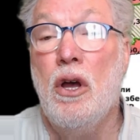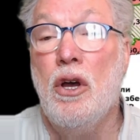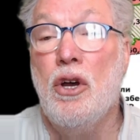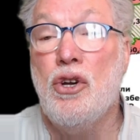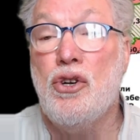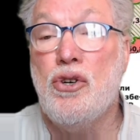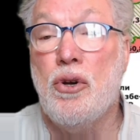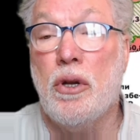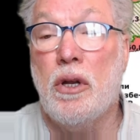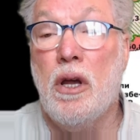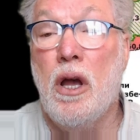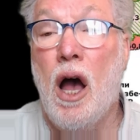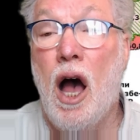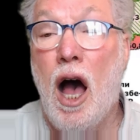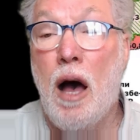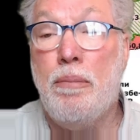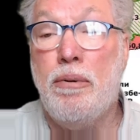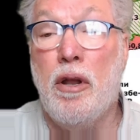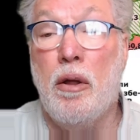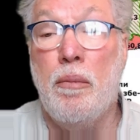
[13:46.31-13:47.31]
should
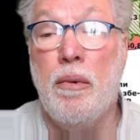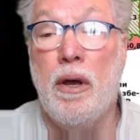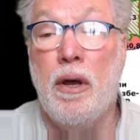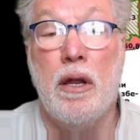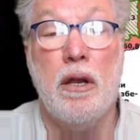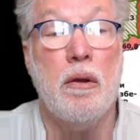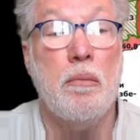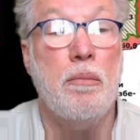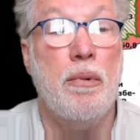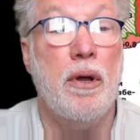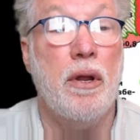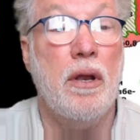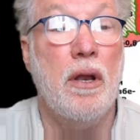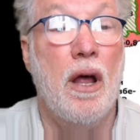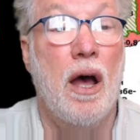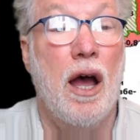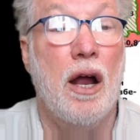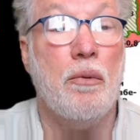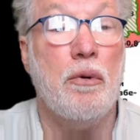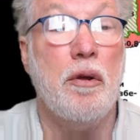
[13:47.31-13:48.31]
complement but
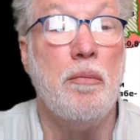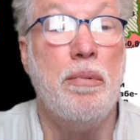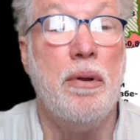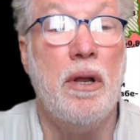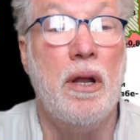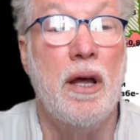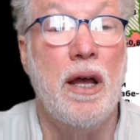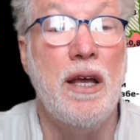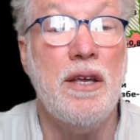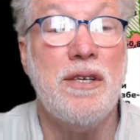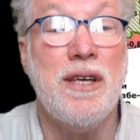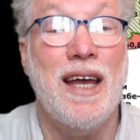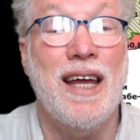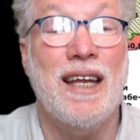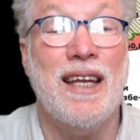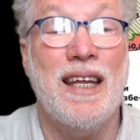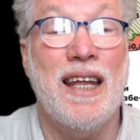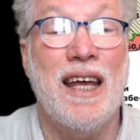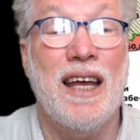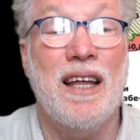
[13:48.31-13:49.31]
not replace a
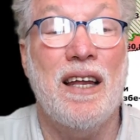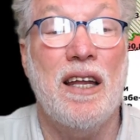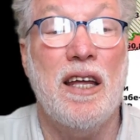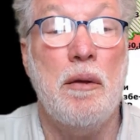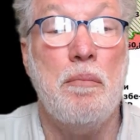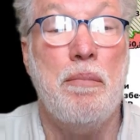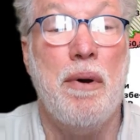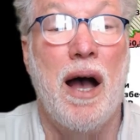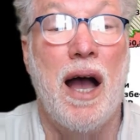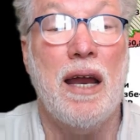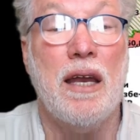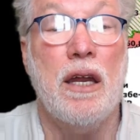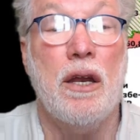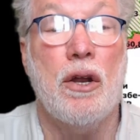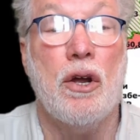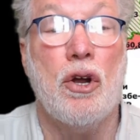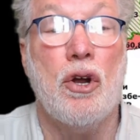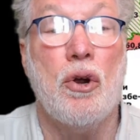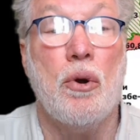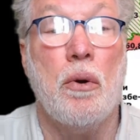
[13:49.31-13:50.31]
legally binding
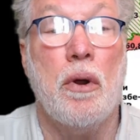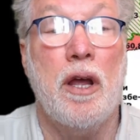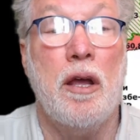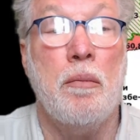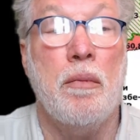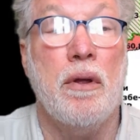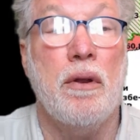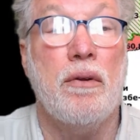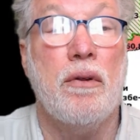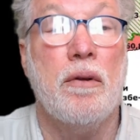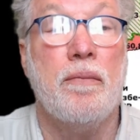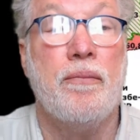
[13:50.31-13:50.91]
agreement.